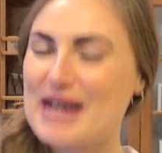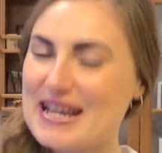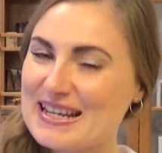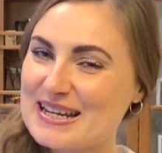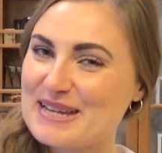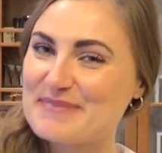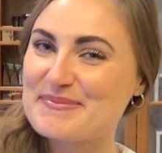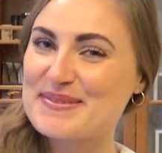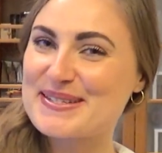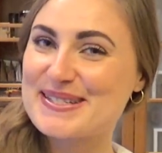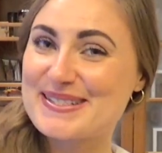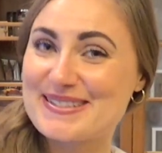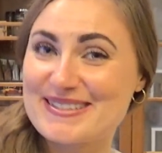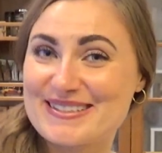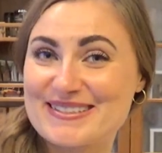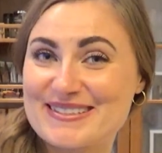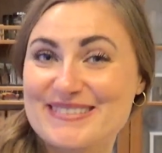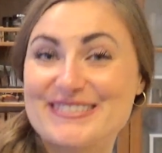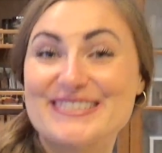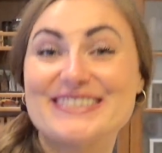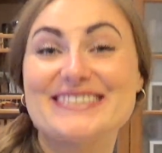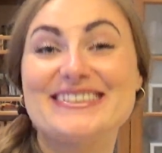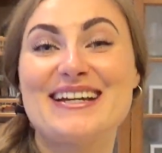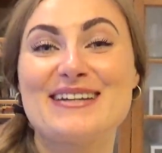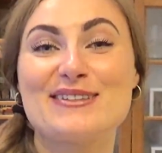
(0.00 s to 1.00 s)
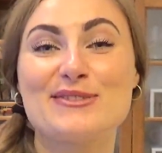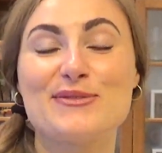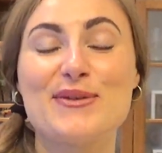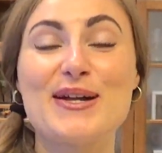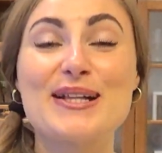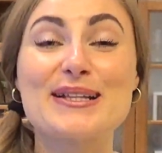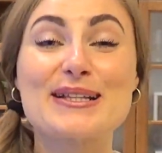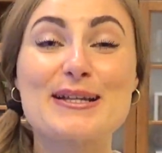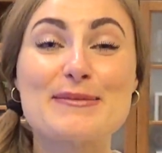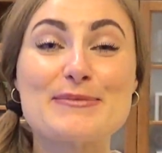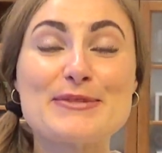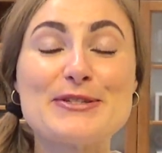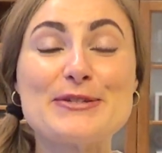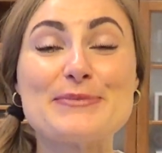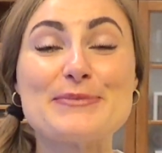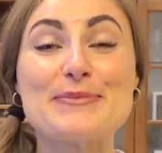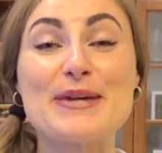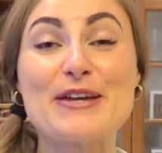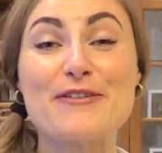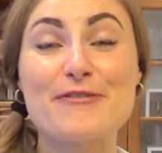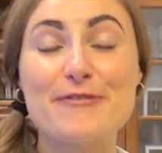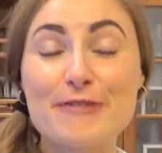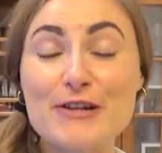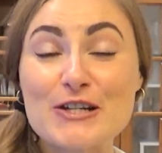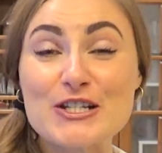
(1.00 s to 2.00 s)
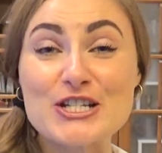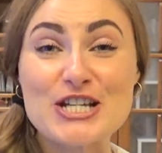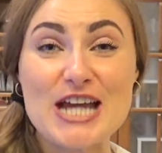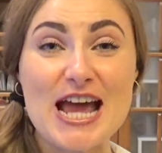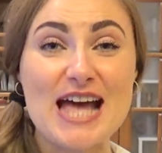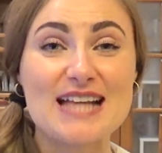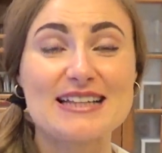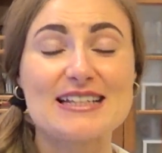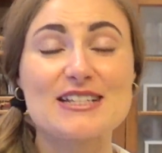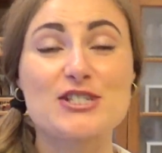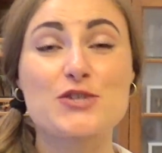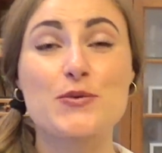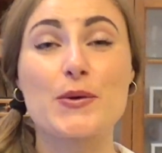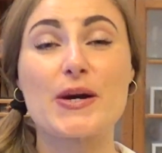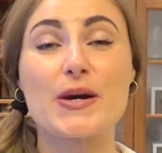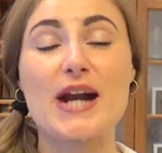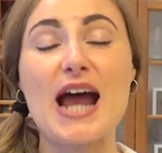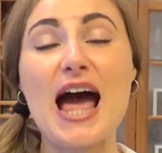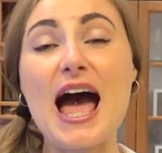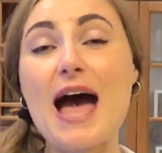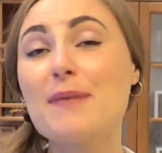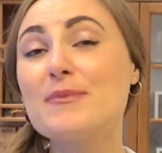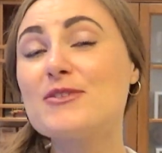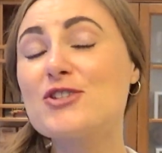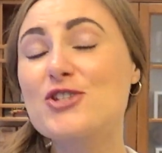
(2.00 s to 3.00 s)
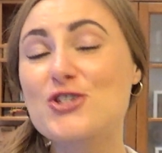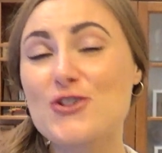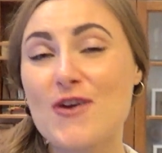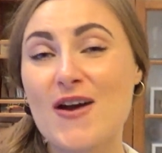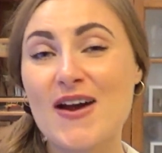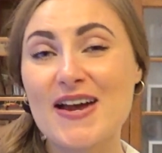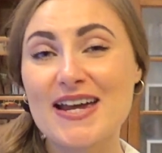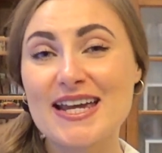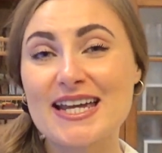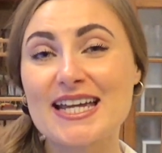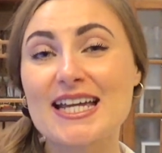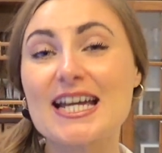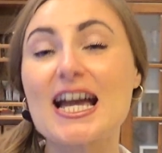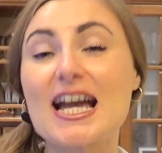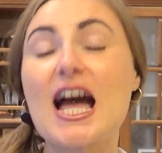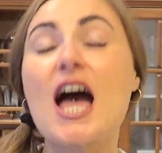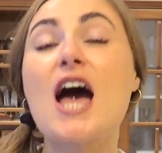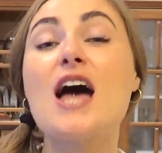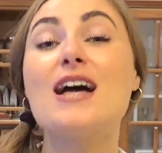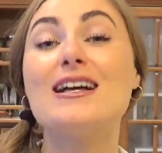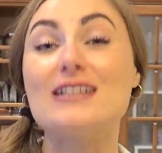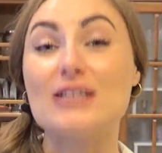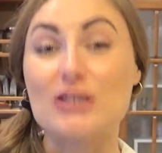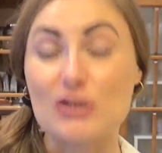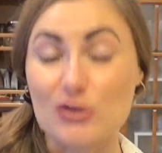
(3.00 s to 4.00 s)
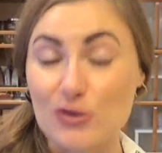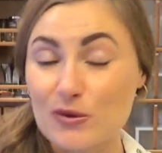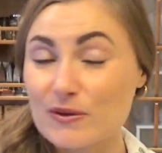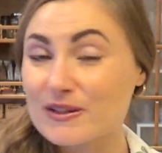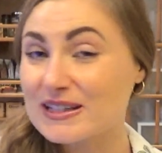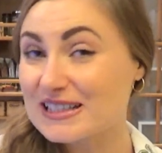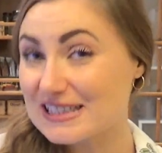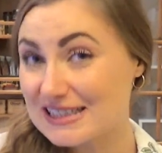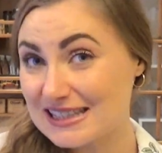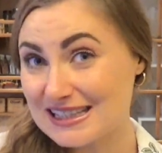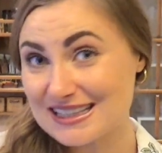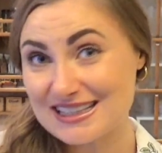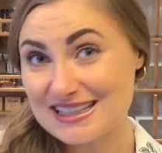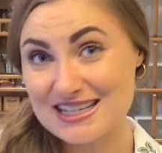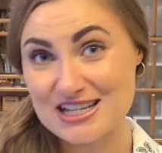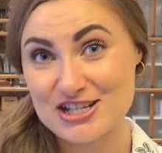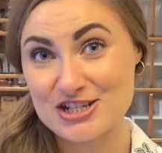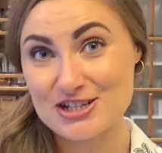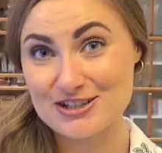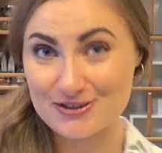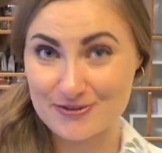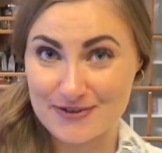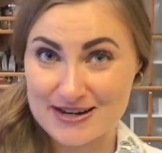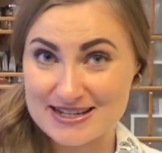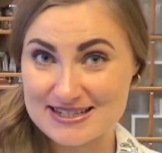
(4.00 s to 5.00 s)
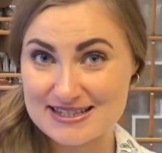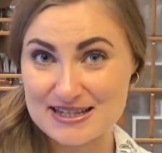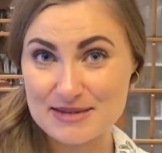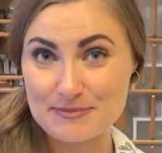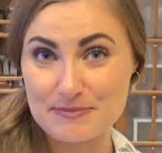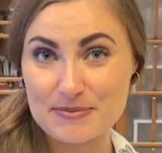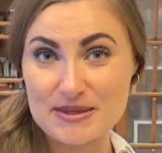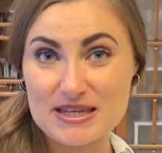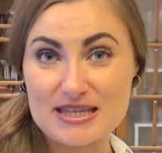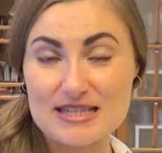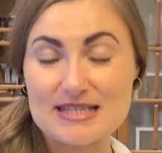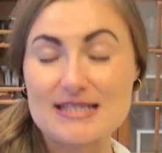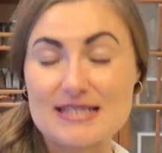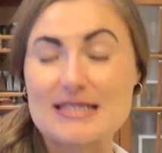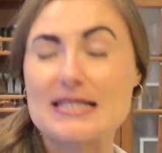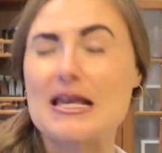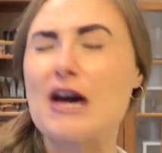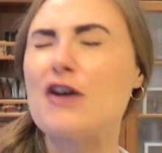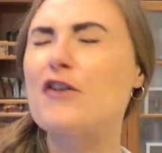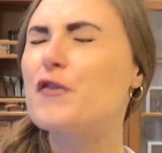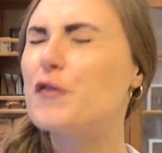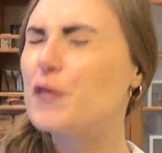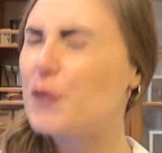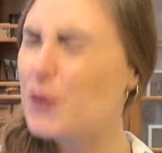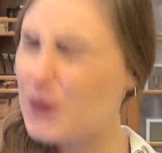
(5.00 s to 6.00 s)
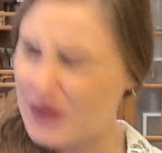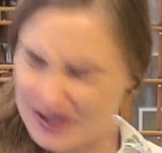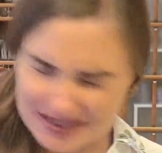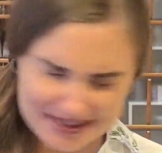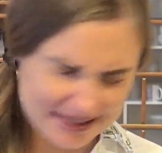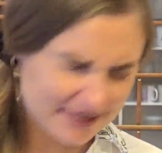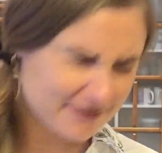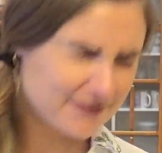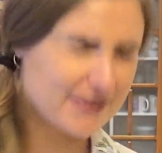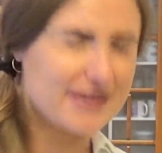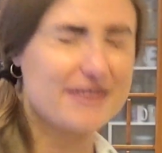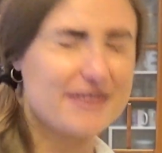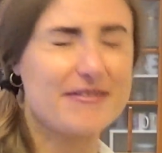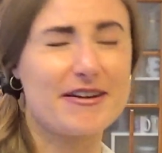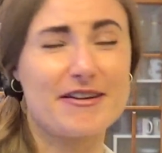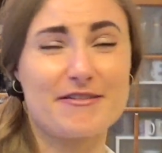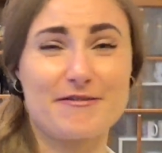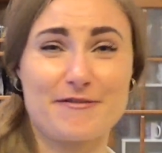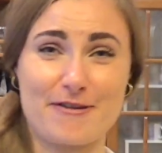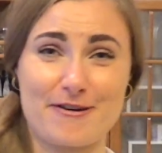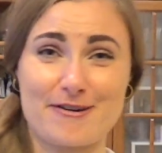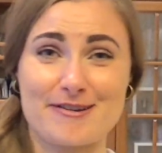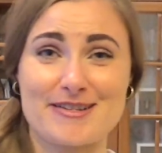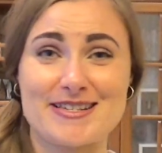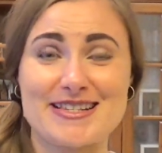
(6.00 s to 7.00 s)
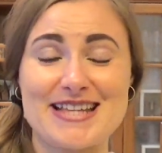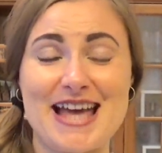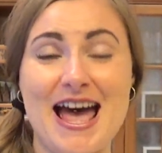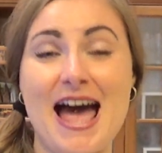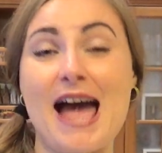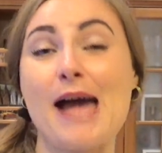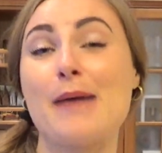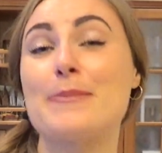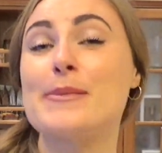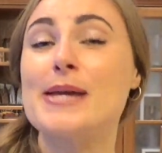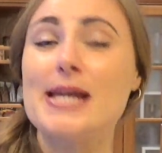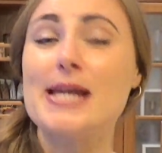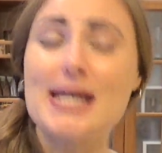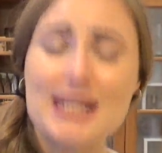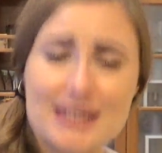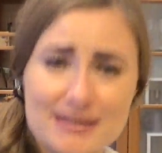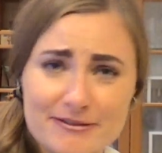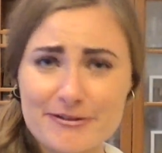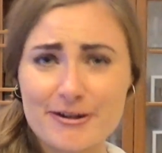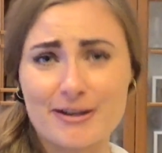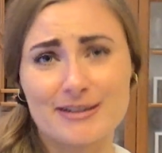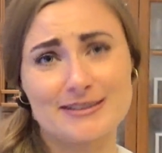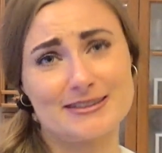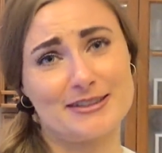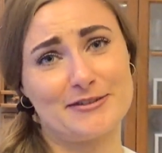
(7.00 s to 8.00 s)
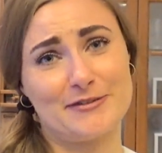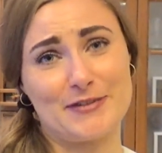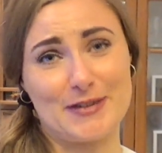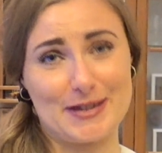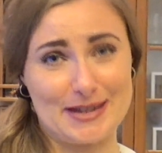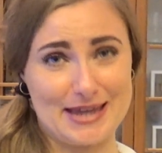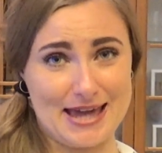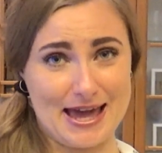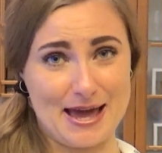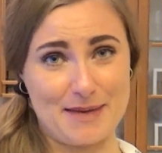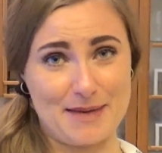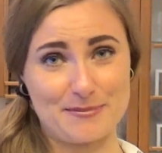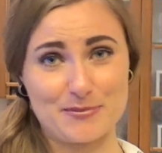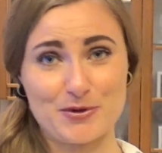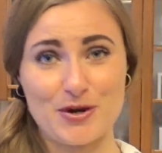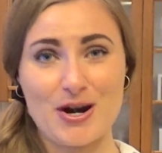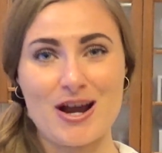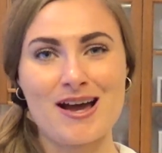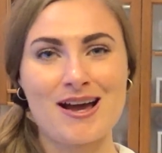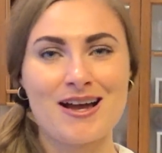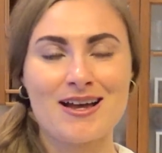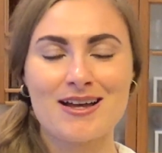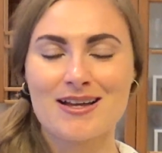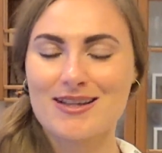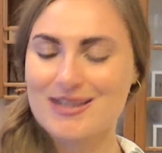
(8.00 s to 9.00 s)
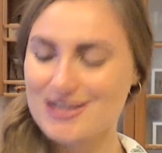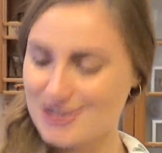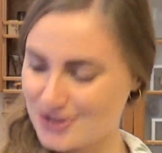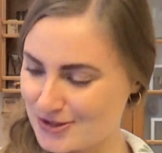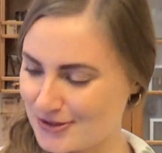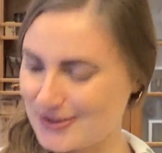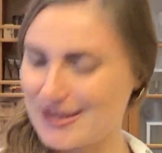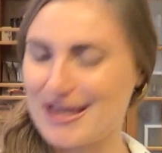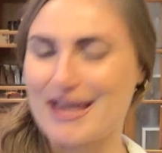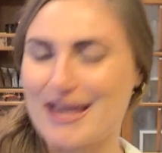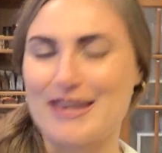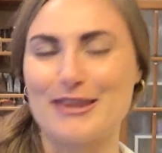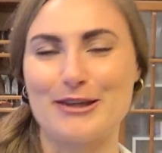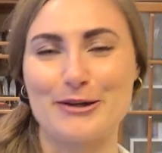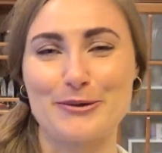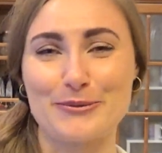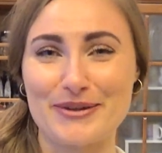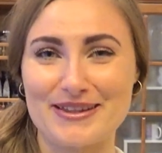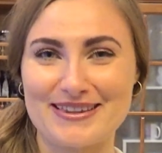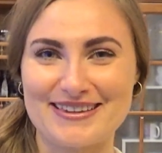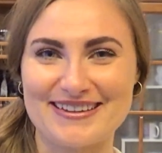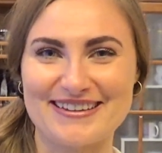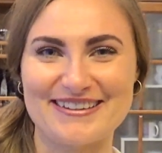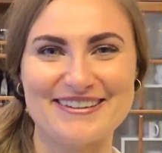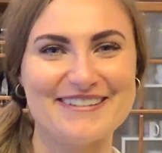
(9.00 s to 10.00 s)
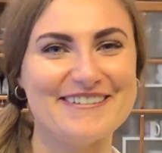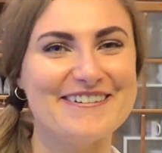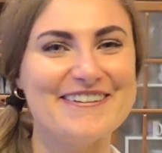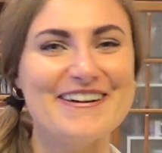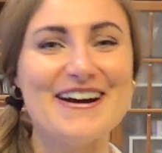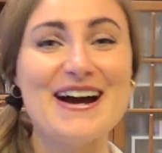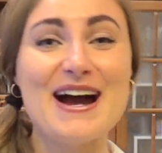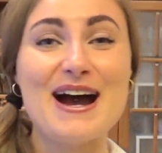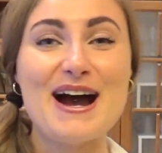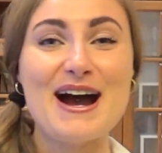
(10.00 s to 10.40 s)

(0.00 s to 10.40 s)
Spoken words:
My name is Ruta and welcome to my food challenge where I'm trying Laura in the kitchen recipes for the very first time in front of the camera together with you.